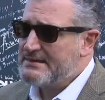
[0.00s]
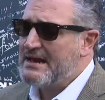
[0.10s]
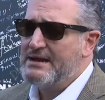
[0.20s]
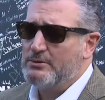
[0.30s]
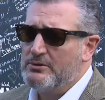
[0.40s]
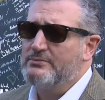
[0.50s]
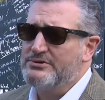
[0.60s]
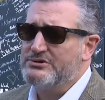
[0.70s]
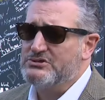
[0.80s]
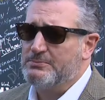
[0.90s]
I agree
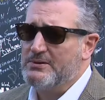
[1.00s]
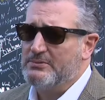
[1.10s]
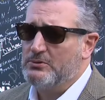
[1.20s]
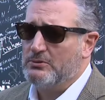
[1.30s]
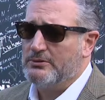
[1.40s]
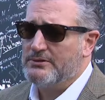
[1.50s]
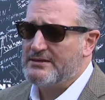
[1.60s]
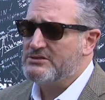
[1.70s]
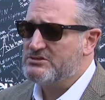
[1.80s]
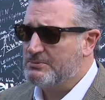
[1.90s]
with the Supreme Court,
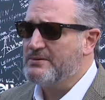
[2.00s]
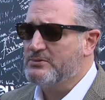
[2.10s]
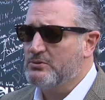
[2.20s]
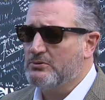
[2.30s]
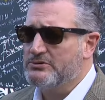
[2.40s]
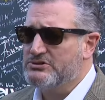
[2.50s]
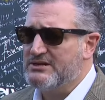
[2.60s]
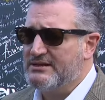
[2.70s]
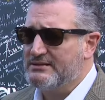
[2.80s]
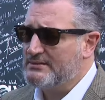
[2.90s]
and the Supreme Court
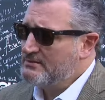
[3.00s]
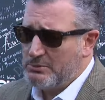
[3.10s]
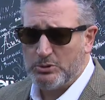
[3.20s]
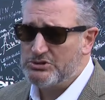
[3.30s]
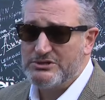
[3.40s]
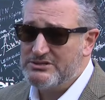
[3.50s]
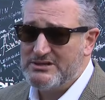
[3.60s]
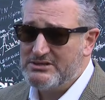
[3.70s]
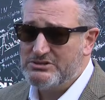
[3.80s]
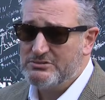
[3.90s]
said that abortion is an
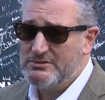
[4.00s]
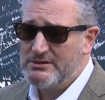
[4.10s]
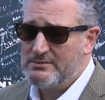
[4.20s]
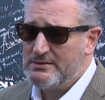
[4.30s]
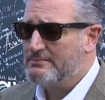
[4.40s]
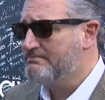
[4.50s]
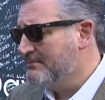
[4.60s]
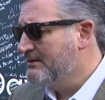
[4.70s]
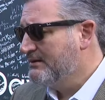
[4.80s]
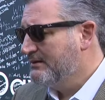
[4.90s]
issue that, that
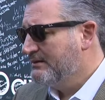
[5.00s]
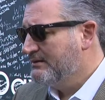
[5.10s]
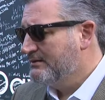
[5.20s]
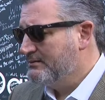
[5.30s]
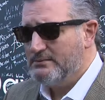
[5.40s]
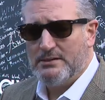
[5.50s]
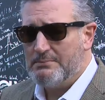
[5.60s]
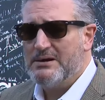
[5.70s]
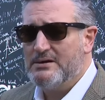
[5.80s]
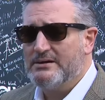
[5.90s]

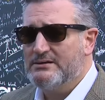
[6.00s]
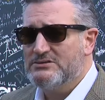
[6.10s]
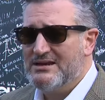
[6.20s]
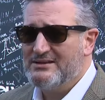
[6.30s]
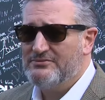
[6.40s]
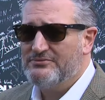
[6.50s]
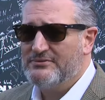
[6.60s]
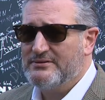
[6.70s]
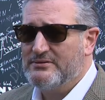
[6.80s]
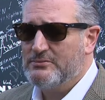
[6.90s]
Americans have
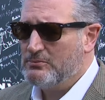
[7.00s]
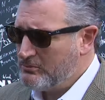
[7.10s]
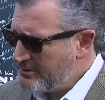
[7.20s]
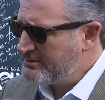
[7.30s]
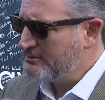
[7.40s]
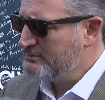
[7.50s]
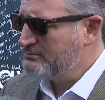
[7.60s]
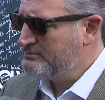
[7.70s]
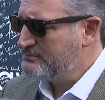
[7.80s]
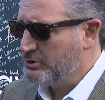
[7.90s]
real
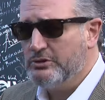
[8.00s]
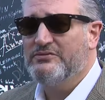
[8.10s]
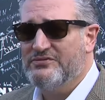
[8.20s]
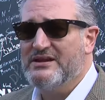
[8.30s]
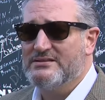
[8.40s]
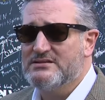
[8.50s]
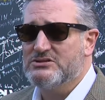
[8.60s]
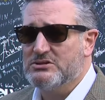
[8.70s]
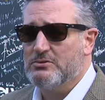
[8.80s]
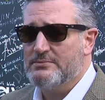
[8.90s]
good faith
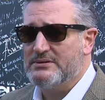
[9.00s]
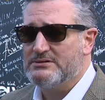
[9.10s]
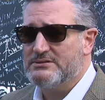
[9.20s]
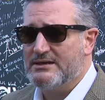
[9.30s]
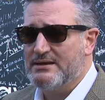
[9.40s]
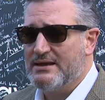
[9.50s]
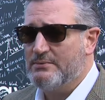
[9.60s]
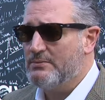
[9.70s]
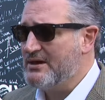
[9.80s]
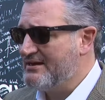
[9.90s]
disagreements. And, and
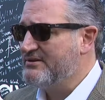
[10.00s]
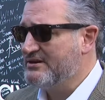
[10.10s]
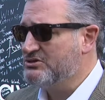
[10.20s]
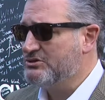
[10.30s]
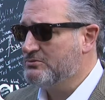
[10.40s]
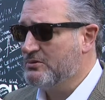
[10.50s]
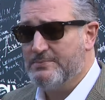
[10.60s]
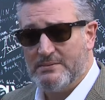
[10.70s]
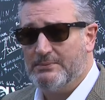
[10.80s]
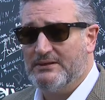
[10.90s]
when we have an issue where
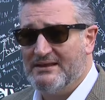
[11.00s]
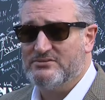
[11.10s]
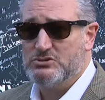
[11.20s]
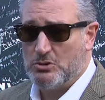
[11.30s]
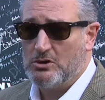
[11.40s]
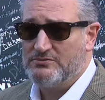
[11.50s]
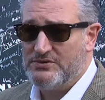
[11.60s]
people have strong